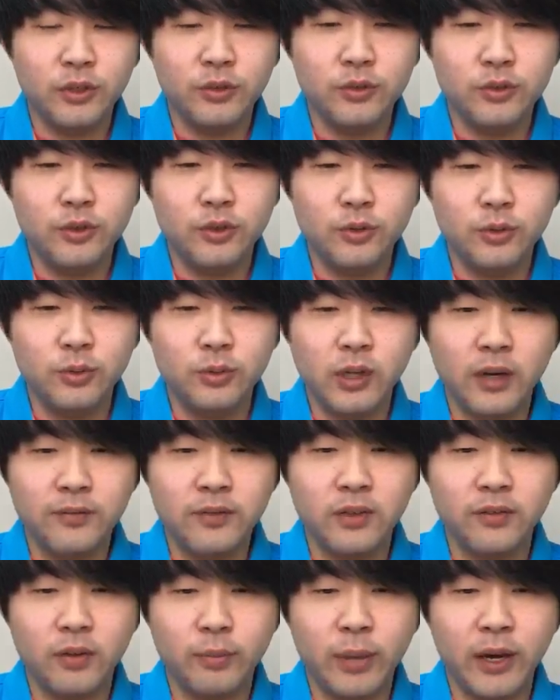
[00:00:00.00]
but you do
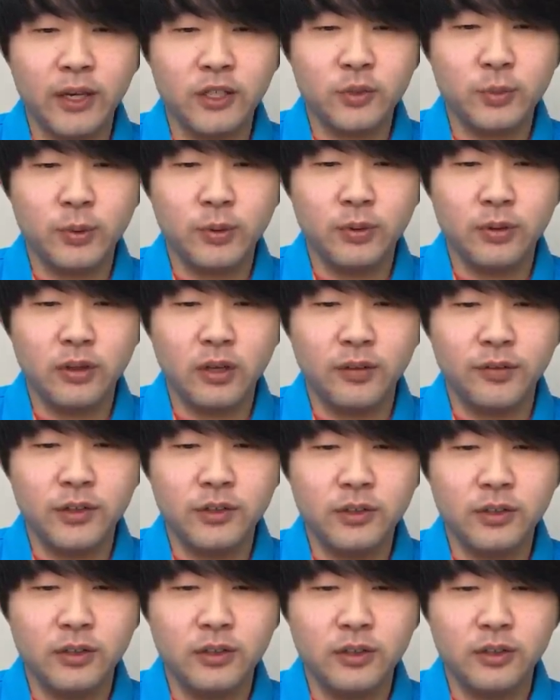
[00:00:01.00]
have to have a passport,
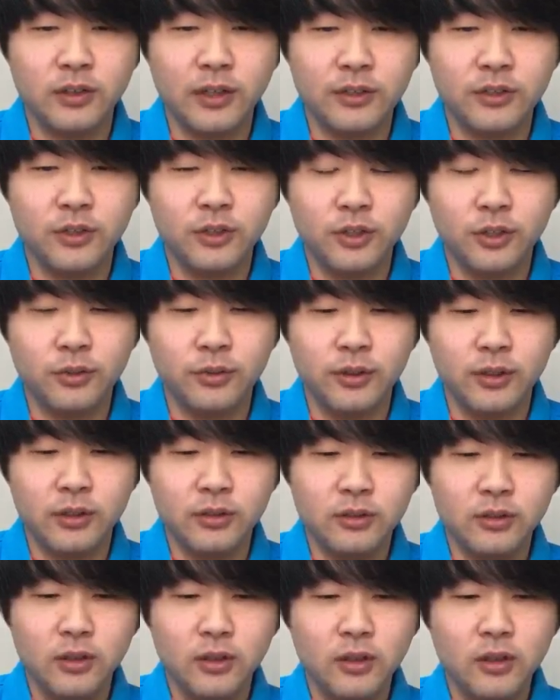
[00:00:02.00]
obviously, to enter
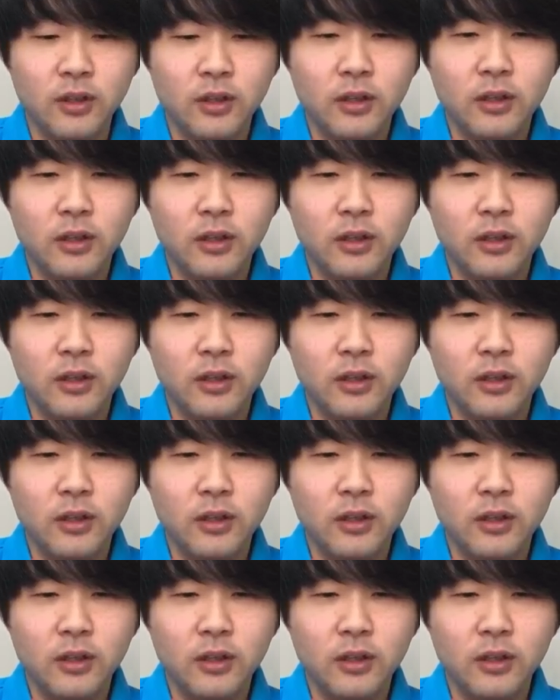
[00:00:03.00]
Korea.